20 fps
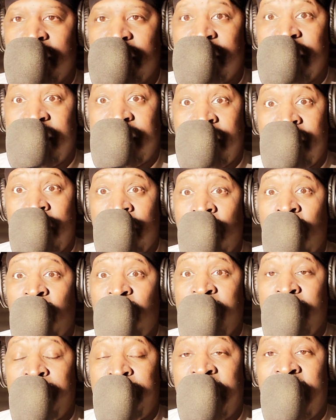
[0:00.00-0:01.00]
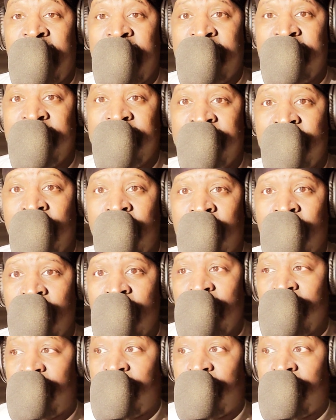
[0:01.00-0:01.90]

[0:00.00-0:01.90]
This is dude responds to Surf.